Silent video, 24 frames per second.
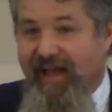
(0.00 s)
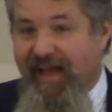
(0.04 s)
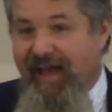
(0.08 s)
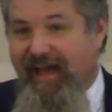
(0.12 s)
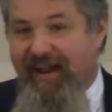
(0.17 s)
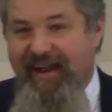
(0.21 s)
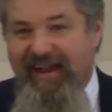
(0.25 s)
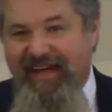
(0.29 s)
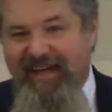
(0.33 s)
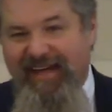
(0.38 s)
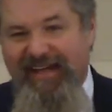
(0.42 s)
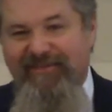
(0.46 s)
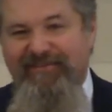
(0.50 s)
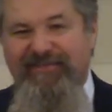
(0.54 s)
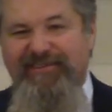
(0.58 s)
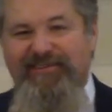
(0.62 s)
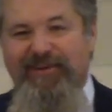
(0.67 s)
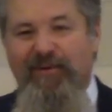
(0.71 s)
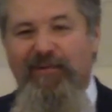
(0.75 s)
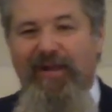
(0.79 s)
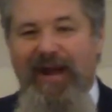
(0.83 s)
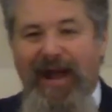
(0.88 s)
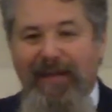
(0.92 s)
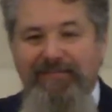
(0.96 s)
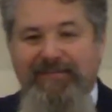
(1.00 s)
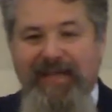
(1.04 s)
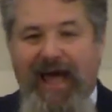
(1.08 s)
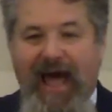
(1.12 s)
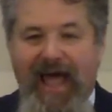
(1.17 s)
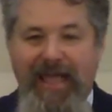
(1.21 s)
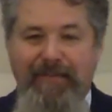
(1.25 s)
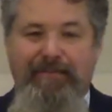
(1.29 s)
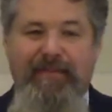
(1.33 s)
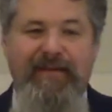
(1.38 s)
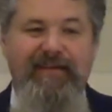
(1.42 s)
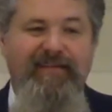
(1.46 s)
and, and so when I'm
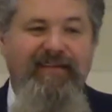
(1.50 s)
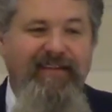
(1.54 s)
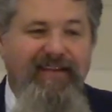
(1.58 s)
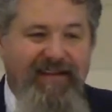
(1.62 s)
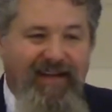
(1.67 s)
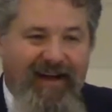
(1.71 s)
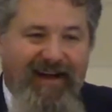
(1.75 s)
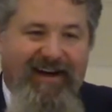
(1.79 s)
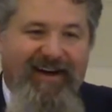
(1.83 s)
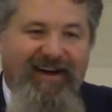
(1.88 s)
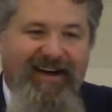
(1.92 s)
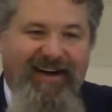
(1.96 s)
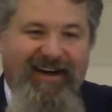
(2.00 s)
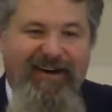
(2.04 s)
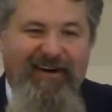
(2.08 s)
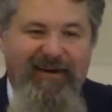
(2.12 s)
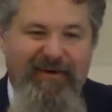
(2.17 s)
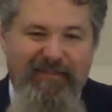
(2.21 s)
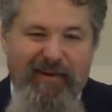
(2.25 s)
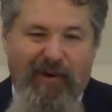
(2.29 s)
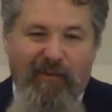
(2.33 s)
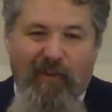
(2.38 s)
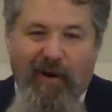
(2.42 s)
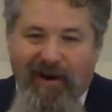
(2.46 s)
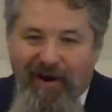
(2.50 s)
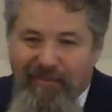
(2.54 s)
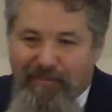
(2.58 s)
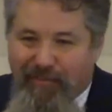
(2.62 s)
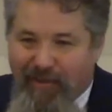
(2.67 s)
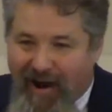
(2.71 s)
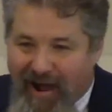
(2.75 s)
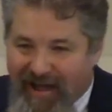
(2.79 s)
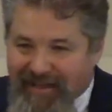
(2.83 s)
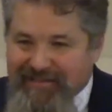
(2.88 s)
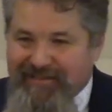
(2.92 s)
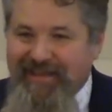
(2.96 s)
typing uh, on my word
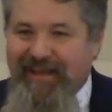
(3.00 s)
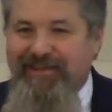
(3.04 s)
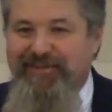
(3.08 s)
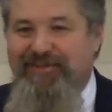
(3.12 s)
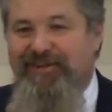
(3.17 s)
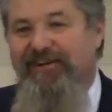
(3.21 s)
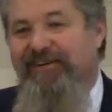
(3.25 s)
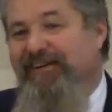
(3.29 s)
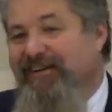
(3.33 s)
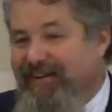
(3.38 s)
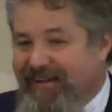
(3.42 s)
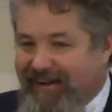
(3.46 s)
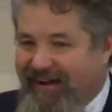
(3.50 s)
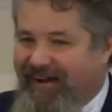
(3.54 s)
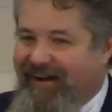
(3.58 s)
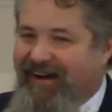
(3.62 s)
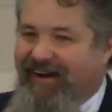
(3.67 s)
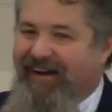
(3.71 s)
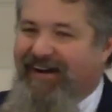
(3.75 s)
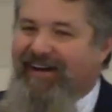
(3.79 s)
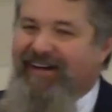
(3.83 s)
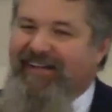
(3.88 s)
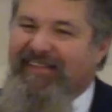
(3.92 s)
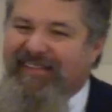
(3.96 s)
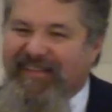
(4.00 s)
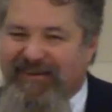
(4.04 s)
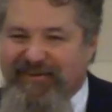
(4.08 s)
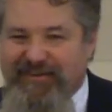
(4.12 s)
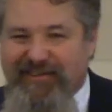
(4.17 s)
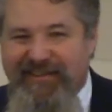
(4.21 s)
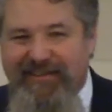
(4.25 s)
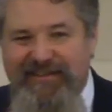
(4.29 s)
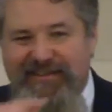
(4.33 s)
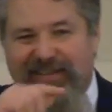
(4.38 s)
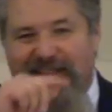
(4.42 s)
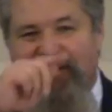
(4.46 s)
processor, uh,
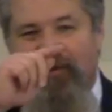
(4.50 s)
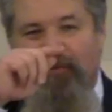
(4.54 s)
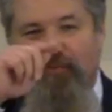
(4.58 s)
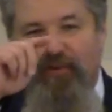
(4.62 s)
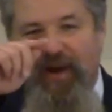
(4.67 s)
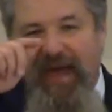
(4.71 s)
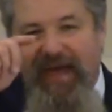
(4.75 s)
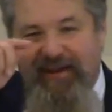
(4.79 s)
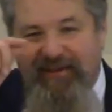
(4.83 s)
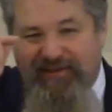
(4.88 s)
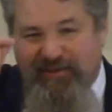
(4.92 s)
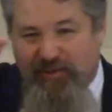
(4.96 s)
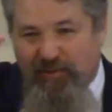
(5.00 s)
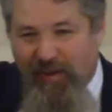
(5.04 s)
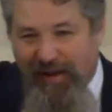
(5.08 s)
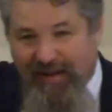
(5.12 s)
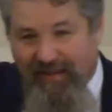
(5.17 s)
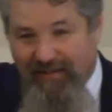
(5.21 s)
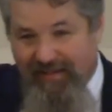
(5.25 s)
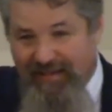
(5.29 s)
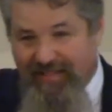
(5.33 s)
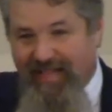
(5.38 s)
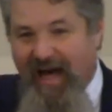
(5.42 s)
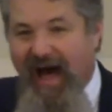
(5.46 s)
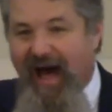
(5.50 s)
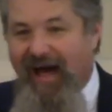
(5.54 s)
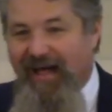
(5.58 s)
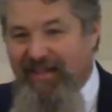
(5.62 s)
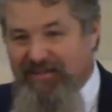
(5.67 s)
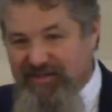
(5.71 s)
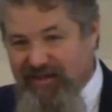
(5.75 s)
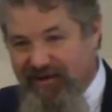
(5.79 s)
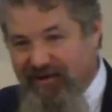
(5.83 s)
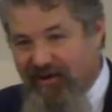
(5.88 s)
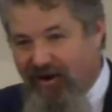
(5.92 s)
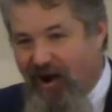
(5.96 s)
there's these little red squiggly
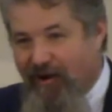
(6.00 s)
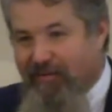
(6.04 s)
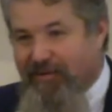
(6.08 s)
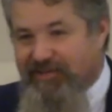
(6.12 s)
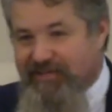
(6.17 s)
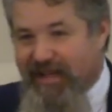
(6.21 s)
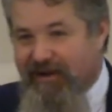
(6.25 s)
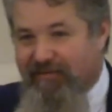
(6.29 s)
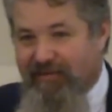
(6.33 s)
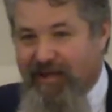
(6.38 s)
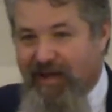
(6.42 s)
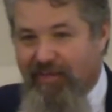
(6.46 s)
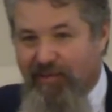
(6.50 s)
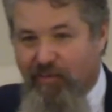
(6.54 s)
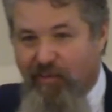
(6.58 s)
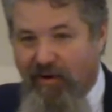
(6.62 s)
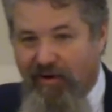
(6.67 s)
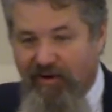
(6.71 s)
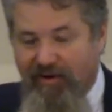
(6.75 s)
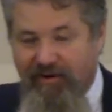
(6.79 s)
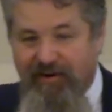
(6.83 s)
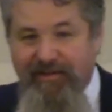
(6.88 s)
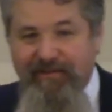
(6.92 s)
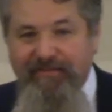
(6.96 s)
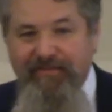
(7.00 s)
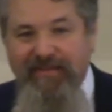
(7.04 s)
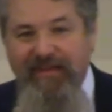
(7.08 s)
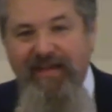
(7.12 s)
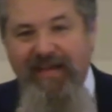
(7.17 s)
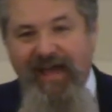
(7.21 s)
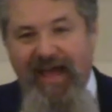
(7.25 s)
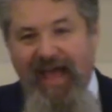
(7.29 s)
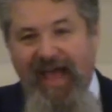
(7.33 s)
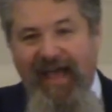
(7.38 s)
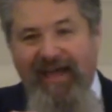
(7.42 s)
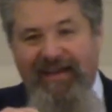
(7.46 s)
lines under almost every other word,
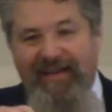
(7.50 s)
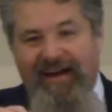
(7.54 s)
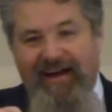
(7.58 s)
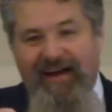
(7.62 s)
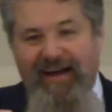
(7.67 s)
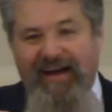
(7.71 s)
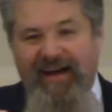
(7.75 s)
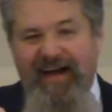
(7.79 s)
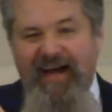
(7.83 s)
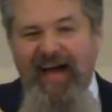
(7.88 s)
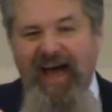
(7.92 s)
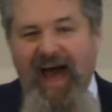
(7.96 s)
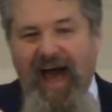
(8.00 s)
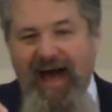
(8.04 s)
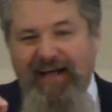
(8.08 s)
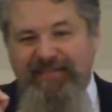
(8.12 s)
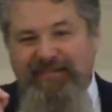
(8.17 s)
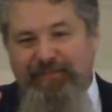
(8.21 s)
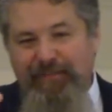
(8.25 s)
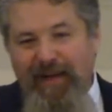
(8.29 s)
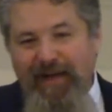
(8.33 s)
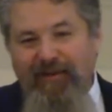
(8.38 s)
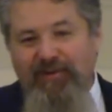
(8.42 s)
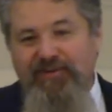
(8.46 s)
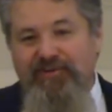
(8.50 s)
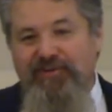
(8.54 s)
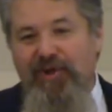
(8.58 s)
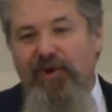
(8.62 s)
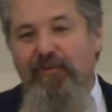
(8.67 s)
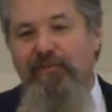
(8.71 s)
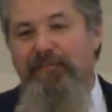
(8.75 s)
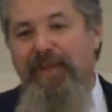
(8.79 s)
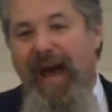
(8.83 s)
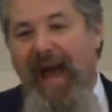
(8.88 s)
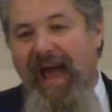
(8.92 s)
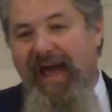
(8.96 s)
and uh, I spell
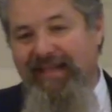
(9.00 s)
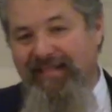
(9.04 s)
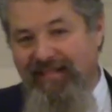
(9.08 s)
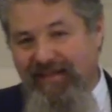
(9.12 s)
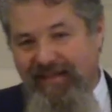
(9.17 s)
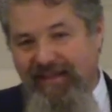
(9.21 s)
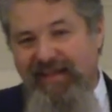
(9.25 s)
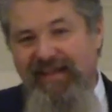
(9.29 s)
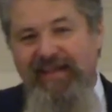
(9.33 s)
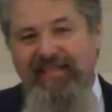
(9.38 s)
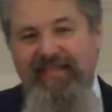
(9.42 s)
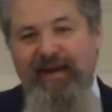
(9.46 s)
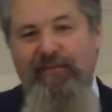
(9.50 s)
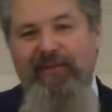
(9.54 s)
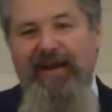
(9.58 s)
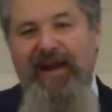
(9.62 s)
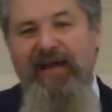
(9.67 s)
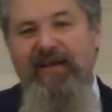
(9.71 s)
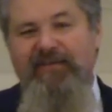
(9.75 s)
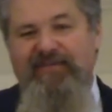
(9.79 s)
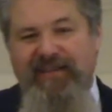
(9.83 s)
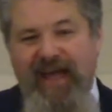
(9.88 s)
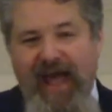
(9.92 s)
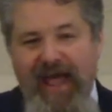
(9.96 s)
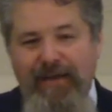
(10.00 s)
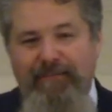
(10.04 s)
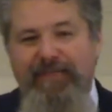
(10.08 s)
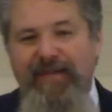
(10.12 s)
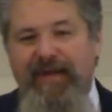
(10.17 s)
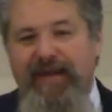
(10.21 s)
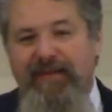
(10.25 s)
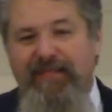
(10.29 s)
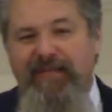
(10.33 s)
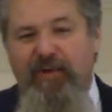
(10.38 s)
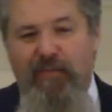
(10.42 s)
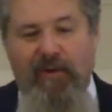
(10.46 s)
so badly that when I type
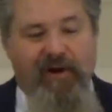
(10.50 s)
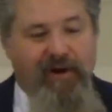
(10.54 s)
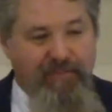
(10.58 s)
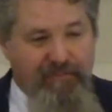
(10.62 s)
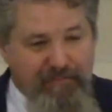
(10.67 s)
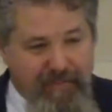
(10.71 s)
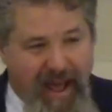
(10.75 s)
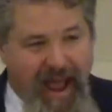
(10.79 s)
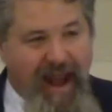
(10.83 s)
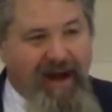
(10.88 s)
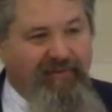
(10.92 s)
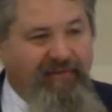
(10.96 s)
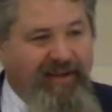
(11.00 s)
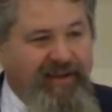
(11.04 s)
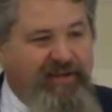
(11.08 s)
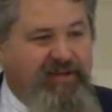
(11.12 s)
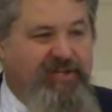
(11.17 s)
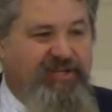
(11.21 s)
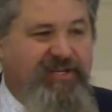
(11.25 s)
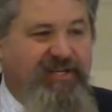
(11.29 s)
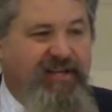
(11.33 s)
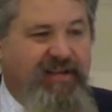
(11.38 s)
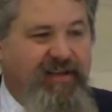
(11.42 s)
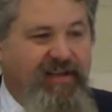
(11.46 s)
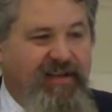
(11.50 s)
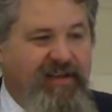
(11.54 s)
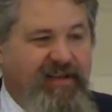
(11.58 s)
in the word marriage,